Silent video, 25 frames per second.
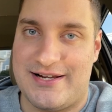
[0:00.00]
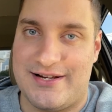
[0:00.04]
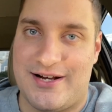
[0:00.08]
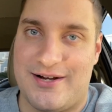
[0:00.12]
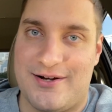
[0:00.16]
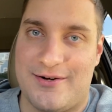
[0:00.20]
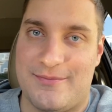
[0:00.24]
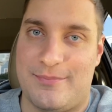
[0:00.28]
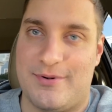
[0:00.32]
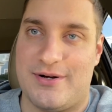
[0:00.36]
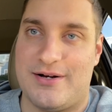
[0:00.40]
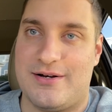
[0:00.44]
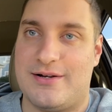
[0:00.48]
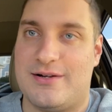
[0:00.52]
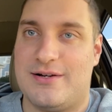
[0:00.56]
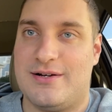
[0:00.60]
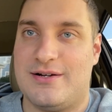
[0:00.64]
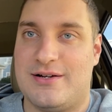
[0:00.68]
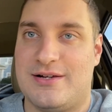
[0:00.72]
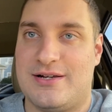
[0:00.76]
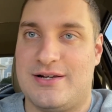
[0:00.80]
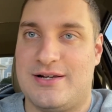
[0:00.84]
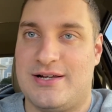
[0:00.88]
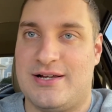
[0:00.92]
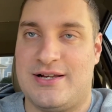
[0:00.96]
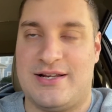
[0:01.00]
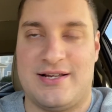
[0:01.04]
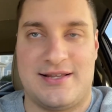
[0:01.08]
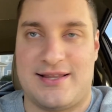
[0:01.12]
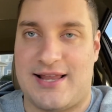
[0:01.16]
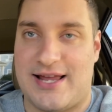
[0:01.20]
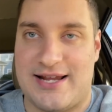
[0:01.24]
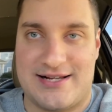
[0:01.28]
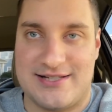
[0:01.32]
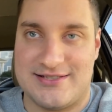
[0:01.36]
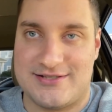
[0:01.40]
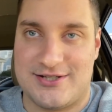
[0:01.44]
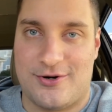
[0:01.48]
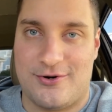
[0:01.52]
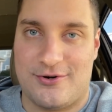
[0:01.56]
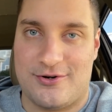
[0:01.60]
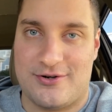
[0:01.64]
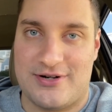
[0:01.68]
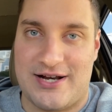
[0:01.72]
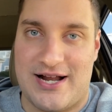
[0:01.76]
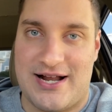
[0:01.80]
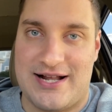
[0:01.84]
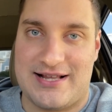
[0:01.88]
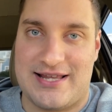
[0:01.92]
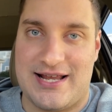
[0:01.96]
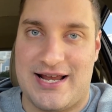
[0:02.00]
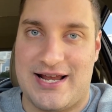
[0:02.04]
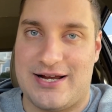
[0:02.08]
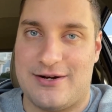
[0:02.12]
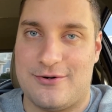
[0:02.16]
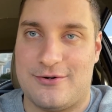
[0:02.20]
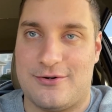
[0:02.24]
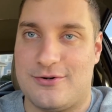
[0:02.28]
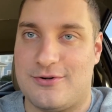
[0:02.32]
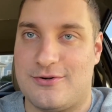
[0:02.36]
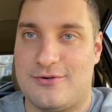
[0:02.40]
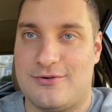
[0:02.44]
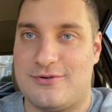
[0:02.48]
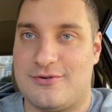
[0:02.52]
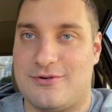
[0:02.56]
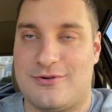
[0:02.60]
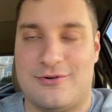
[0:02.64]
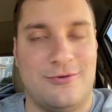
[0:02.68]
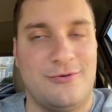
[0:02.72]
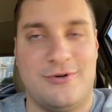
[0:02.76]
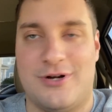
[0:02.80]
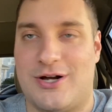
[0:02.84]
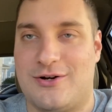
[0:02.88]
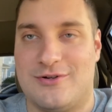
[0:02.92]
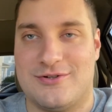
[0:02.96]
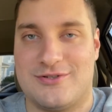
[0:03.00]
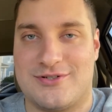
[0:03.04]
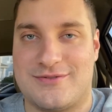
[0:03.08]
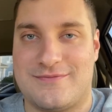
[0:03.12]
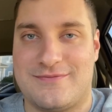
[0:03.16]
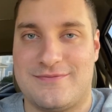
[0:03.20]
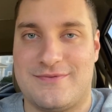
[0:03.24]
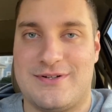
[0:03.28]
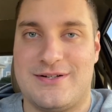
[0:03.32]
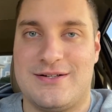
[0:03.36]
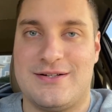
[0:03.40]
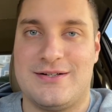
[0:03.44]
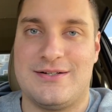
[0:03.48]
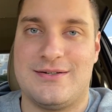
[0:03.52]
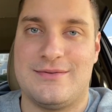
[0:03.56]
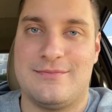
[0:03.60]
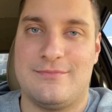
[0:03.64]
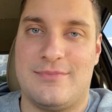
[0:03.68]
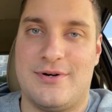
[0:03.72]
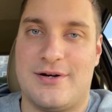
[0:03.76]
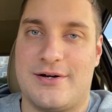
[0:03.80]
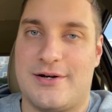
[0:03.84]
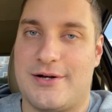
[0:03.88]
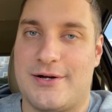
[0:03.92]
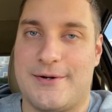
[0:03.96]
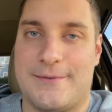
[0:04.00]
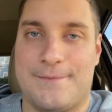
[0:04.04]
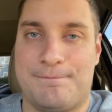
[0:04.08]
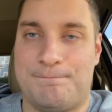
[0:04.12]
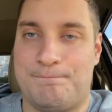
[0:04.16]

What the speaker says: know, but he didn't like his owner that day, or who knows. But